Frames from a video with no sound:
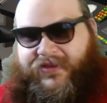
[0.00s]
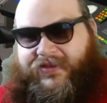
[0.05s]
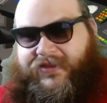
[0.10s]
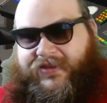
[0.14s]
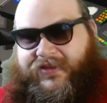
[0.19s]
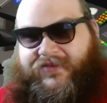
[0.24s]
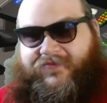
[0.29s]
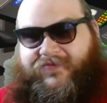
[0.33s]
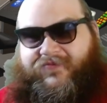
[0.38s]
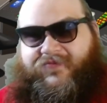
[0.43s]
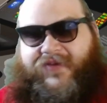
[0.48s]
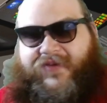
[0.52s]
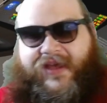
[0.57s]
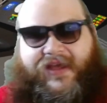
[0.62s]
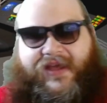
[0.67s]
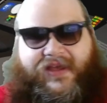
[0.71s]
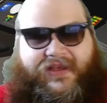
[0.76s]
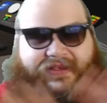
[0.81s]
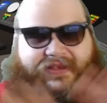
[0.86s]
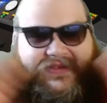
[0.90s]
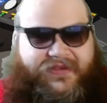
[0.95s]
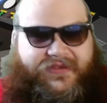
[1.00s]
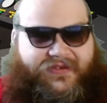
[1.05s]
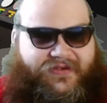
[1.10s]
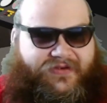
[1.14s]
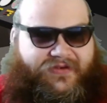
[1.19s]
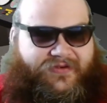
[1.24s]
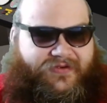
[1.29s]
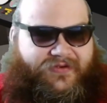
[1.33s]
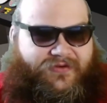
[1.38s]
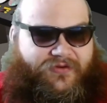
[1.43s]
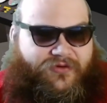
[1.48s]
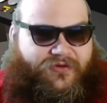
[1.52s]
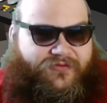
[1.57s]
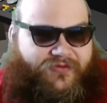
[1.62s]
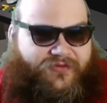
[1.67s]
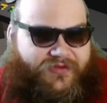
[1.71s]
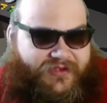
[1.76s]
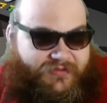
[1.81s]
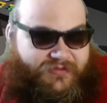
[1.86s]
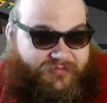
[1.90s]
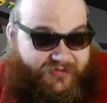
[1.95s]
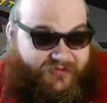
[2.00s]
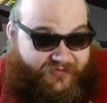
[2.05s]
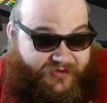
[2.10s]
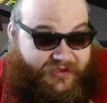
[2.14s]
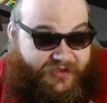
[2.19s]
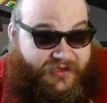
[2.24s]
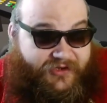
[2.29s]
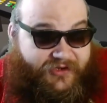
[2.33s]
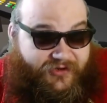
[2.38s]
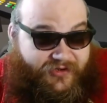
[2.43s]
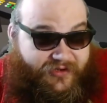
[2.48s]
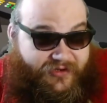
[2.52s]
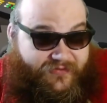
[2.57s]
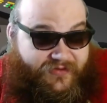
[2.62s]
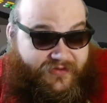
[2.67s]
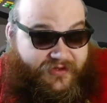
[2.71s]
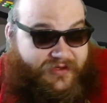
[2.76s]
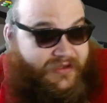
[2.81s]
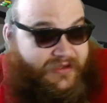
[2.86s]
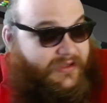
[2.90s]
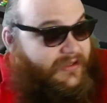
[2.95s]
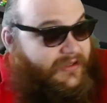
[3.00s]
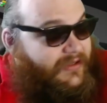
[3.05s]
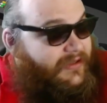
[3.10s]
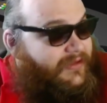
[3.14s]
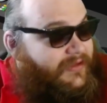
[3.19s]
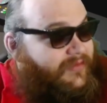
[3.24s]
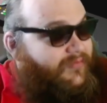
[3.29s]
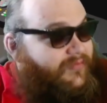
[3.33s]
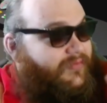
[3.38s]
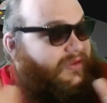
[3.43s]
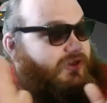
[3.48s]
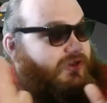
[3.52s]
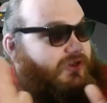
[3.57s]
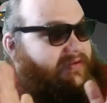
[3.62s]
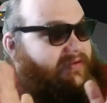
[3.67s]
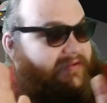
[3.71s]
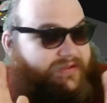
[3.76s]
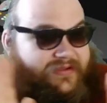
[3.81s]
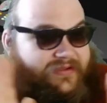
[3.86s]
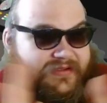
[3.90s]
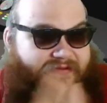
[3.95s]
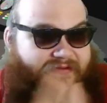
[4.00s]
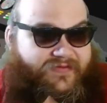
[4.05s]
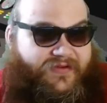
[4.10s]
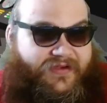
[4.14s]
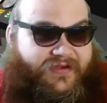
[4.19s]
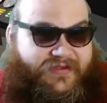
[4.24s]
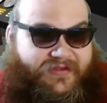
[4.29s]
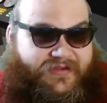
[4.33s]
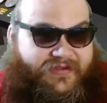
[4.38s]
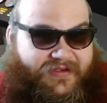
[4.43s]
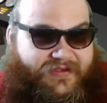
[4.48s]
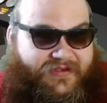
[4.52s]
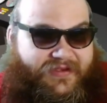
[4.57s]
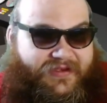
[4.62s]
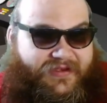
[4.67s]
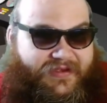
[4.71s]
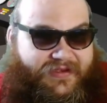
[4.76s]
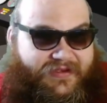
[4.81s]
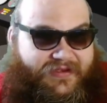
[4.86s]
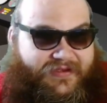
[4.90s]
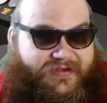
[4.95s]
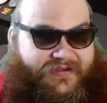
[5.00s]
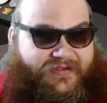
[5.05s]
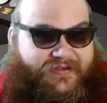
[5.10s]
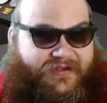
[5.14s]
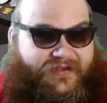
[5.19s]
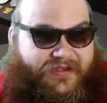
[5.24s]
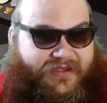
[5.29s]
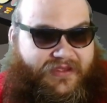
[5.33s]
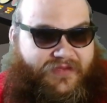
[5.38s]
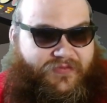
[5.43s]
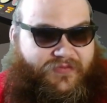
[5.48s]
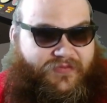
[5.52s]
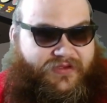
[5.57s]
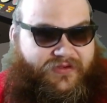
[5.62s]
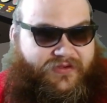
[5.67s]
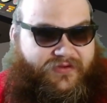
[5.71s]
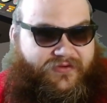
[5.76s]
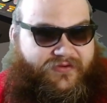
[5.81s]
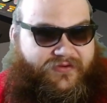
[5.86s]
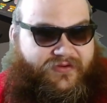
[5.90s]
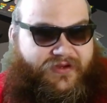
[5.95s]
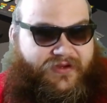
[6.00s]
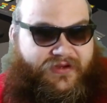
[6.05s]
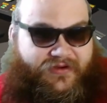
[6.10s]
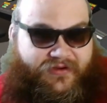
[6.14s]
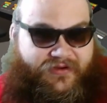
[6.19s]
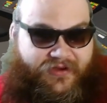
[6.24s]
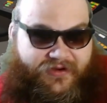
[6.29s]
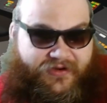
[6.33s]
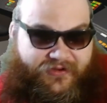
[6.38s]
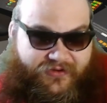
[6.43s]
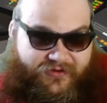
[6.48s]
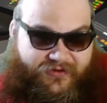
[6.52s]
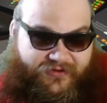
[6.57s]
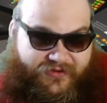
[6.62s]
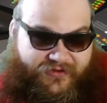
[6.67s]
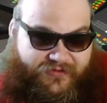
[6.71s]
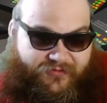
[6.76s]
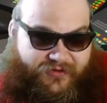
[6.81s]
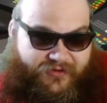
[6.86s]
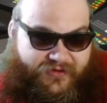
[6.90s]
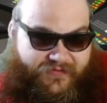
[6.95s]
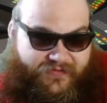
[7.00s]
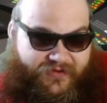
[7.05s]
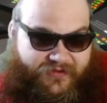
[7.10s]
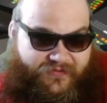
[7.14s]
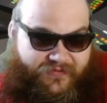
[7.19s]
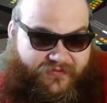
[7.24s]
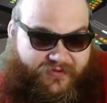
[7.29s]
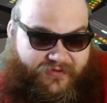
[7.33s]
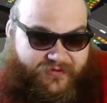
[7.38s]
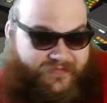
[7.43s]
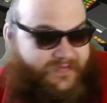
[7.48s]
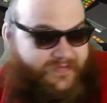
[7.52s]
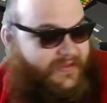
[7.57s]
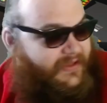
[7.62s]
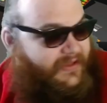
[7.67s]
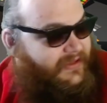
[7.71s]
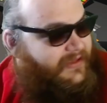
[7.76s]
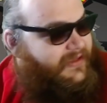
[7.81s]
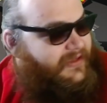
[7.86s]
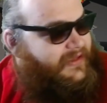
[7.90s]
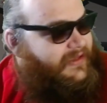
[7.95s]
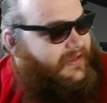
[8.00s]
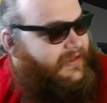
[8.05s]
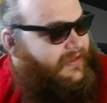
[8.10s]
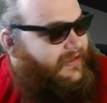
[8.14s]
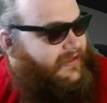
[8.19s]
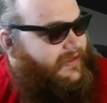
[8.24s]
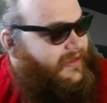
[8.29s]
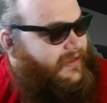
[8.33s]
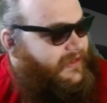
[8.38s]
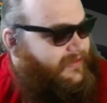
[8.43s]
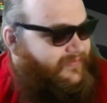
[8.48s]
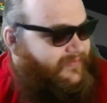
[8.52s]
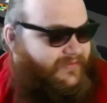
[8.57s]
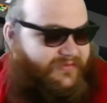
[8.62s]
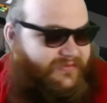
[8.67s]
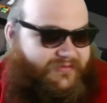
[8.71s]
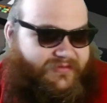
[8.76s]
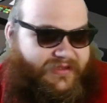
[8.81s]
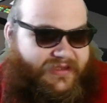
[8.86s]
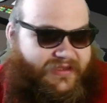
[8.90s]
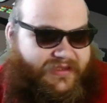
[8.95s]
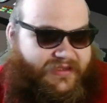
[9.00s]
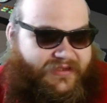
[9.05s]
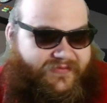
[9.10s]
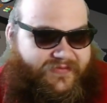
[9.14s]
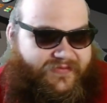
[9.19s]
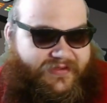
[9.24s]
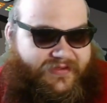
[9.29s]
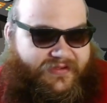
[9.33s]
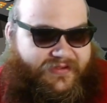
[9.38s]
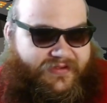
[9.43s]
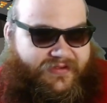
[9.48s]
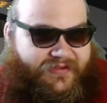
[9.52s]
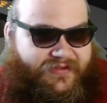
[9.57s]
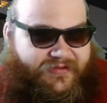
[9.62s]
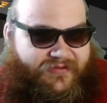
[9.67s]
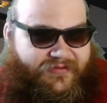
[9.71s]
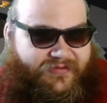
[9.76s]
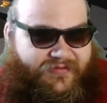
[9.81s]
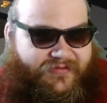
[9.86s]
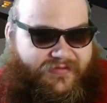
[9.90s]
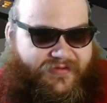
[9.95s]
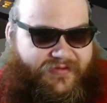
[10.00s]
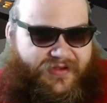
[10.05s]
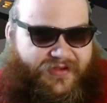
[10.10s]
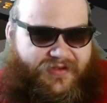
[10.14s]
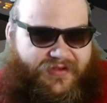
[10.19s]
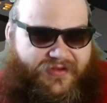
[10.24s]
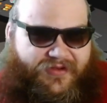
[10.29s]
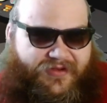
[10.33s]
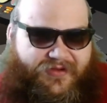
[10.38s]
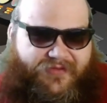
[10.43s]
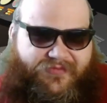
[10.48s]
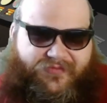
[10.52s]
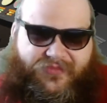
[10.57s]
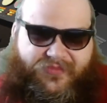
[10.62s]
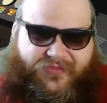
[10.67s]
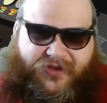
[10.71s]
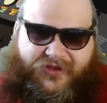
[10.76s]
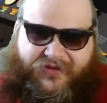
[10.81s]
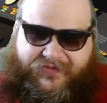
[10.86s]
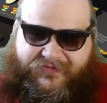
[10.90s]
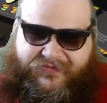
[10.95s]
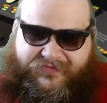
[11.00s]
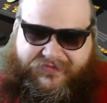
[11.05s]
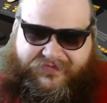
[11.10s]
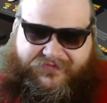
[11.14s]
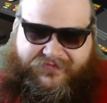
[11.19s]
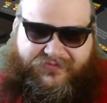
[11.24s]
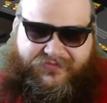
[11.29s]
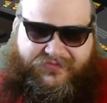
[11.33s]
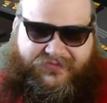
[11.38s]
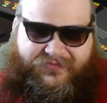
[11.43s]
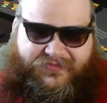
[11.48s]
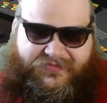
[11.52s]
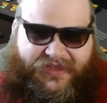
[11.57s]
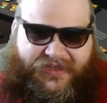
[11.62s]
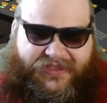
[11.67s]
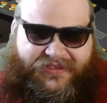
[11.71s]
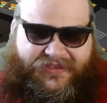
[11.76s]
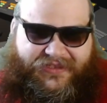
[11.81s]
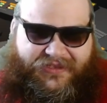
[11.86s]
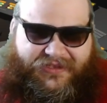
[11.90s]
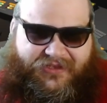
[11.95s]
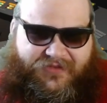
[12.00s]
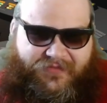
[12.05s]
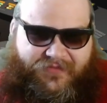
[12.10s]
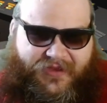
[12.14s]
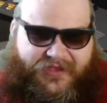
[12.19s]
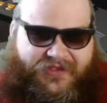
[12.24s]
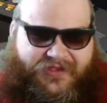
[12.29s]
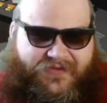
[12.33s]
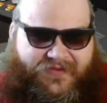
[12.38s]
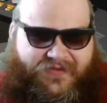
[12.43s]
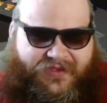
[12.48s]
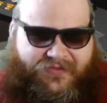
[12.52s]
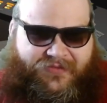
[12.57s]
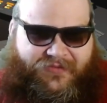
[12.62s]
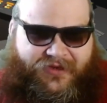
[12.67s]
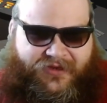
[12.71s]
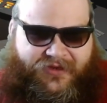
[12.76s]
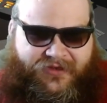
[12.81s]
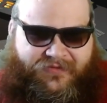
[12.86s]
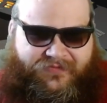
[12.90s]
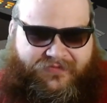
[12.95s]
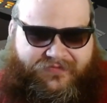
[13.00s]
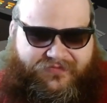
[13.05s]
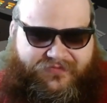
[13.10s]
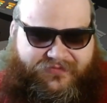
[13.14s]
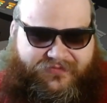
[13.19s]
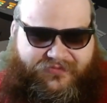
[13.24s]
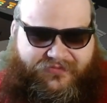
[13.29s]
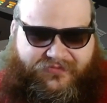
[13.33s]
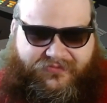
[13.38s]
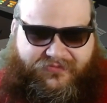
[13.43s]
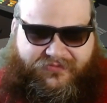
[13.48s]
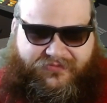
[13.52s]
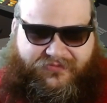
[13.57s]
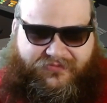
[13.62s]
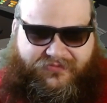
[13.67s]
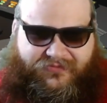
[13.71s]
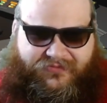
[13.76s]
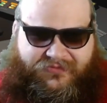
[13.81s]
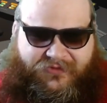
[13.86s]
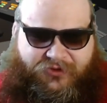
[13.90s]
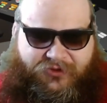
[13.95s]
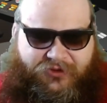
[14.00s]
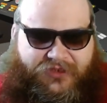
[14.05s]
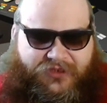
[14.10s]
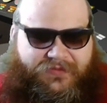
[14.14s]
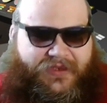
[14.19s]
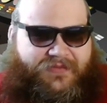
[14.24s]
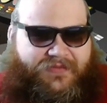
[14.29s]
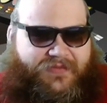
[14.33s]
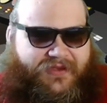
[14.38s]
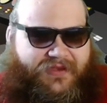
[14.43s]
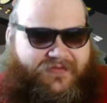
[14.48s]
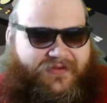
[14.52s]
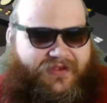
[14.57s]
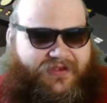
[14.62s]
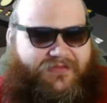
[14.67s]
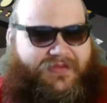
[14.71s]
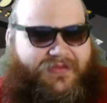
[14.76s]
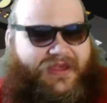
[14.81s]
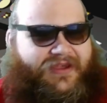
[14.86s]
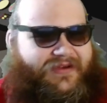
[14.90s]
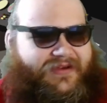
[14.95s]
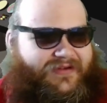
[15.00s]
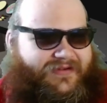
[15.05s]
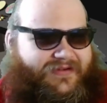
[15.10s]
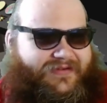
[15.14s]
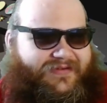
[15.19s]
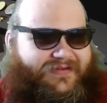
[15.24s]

That's a vast oversimplification of it, but suffice it to say, this episode, not as good as the previous one, had a few laughs, but at the expense of somebody, which made me feel bad.